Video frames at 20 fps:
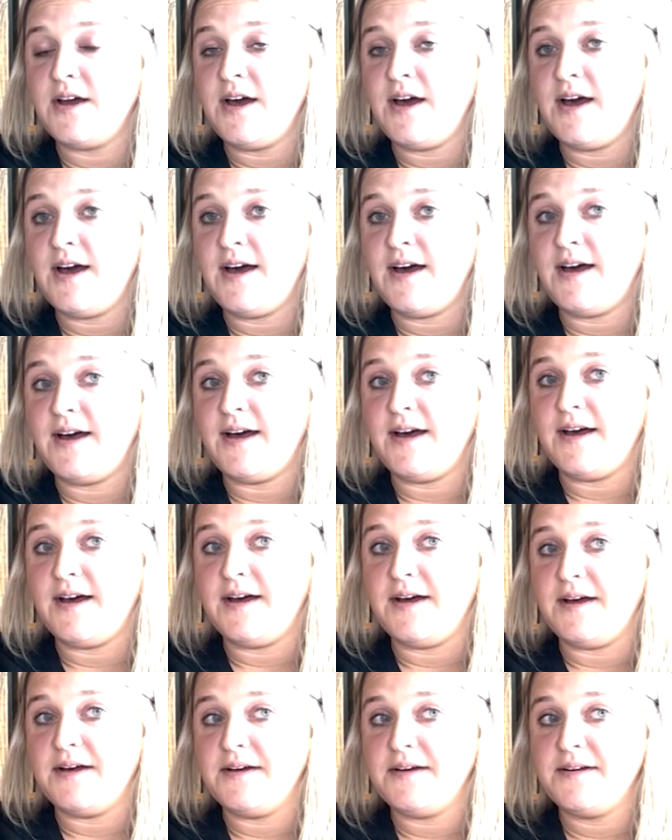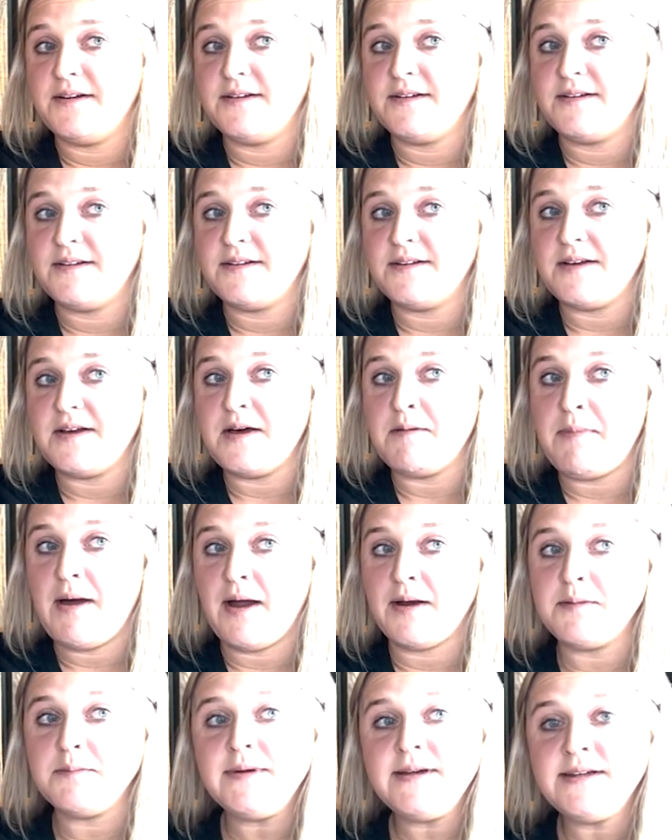Yeah.
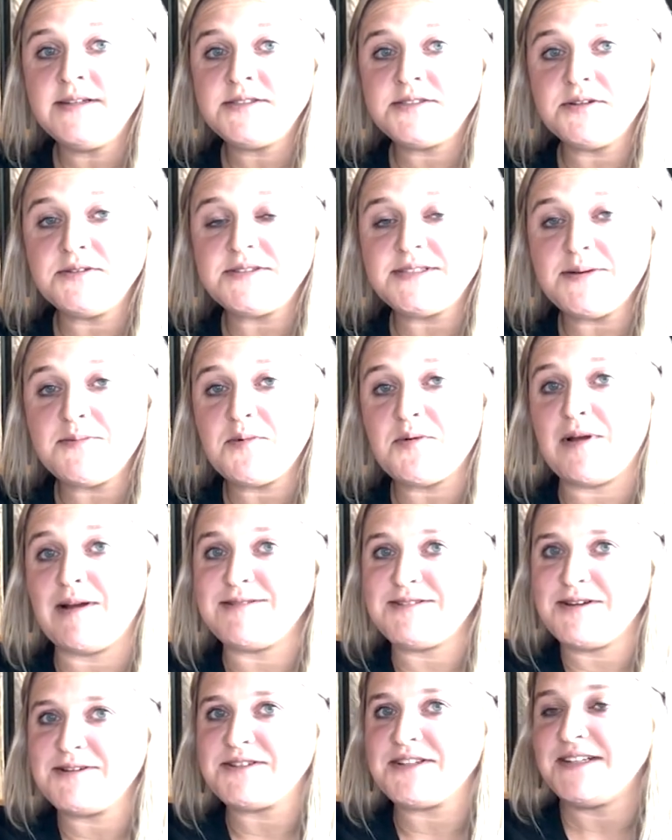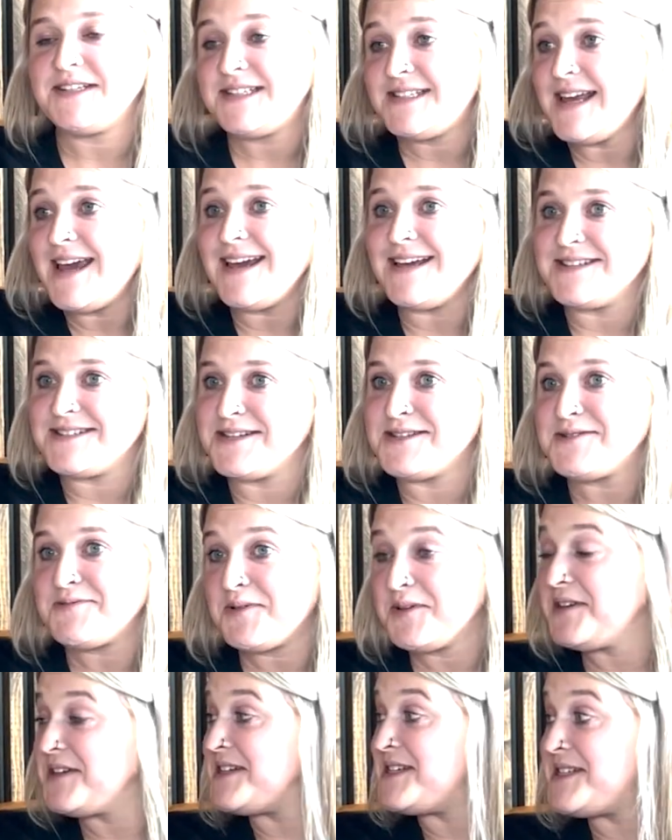About it being so similar. That's what I was gonna say. Is it's
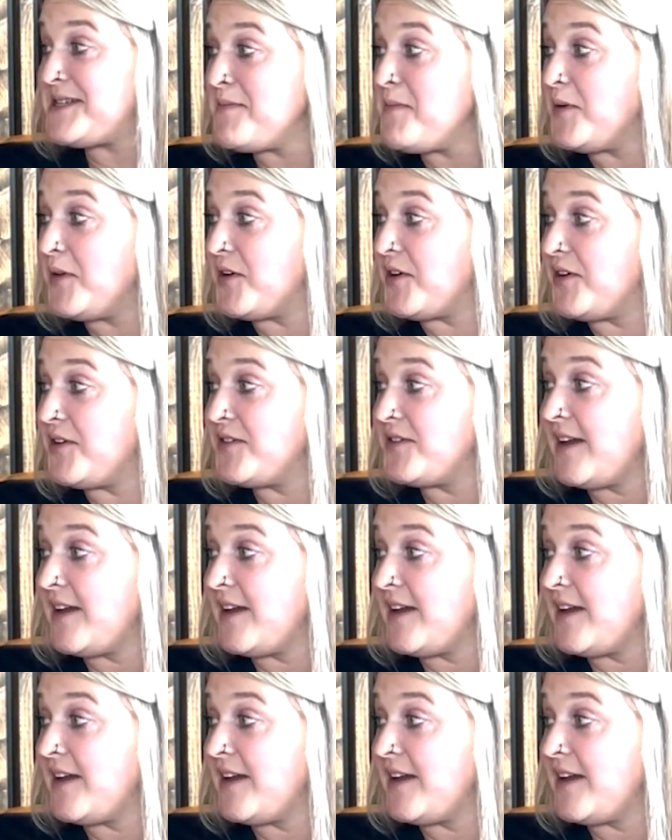really similar.